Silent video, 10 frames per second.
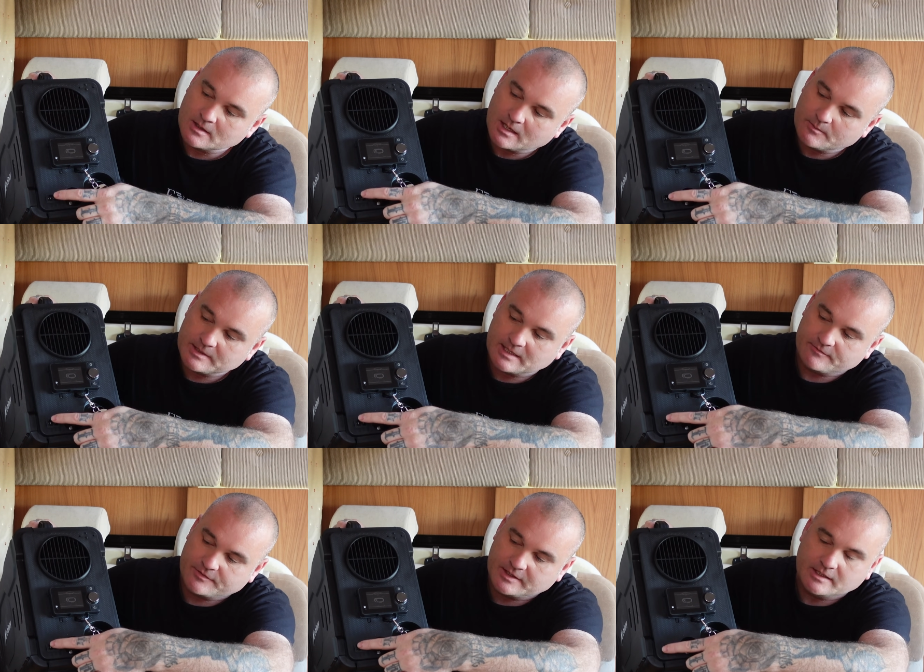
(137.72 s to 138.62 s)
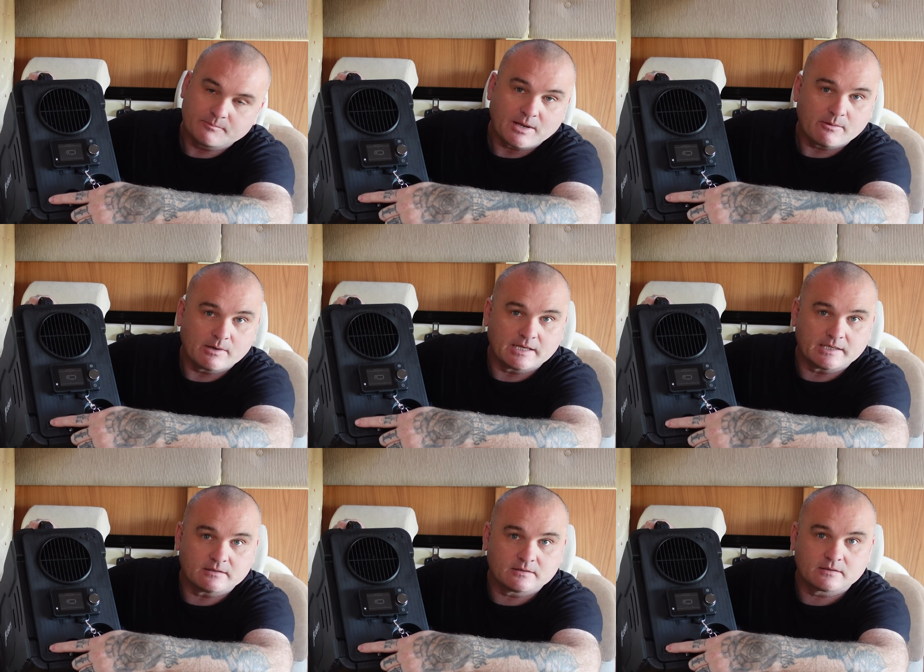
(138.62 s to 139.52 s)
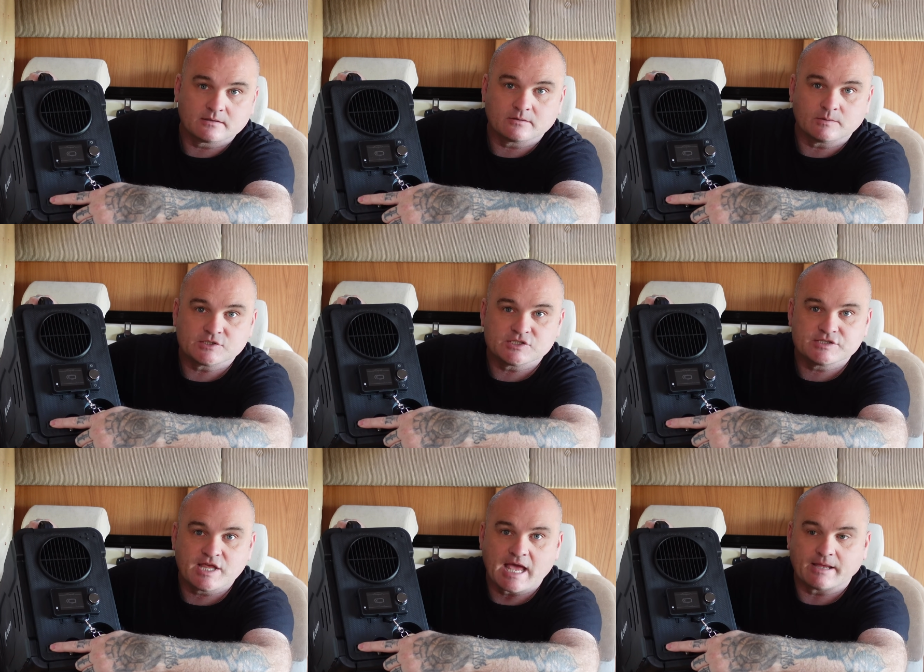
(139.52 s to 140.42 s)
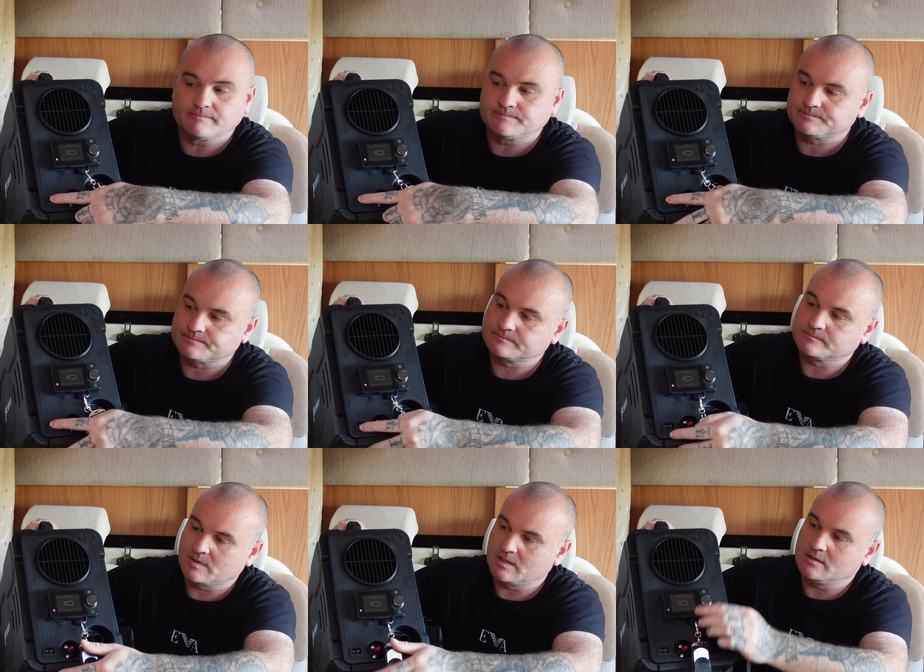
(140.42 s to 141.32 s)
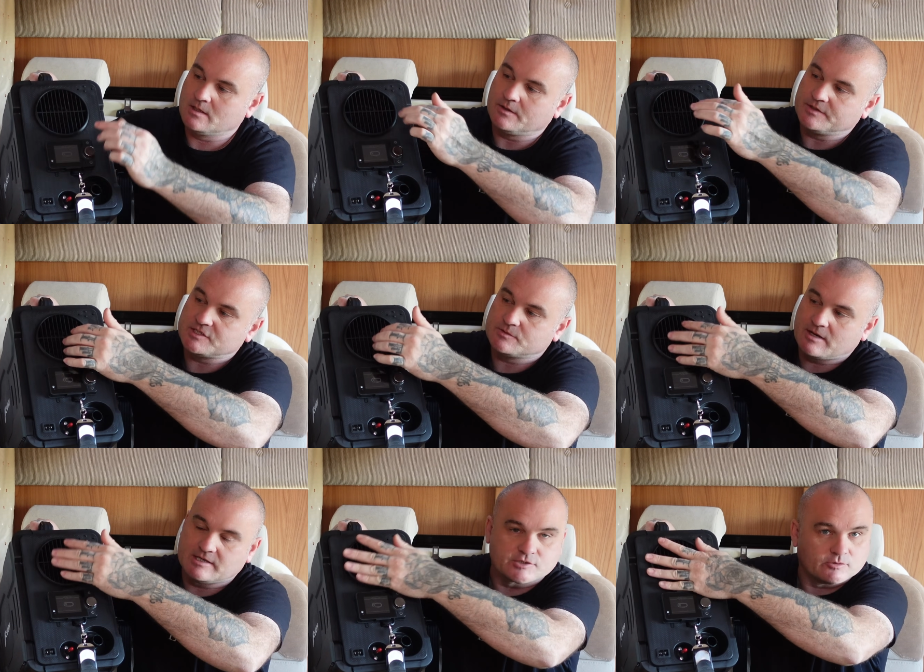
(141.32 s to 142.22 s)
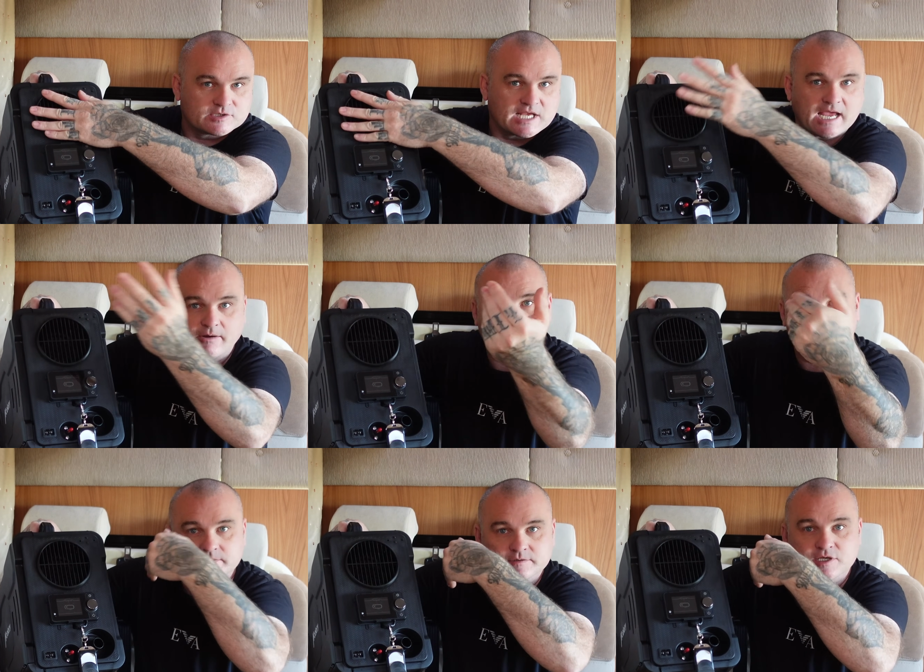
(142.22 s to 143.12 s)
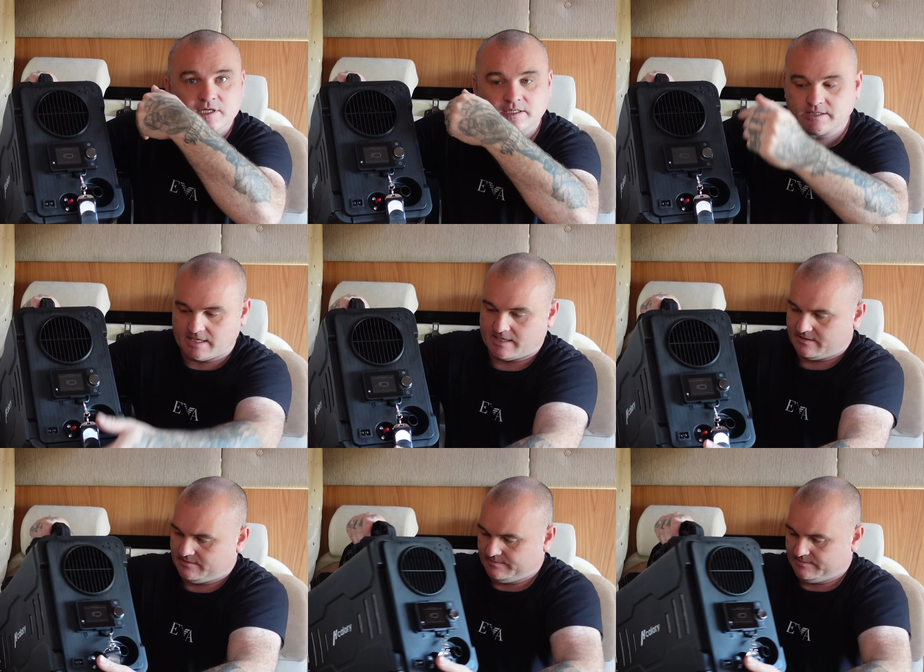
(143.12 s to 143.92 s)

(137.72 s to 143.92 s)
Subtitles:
and we have the power in, which is there, and this is where it sucks air in to heat the air.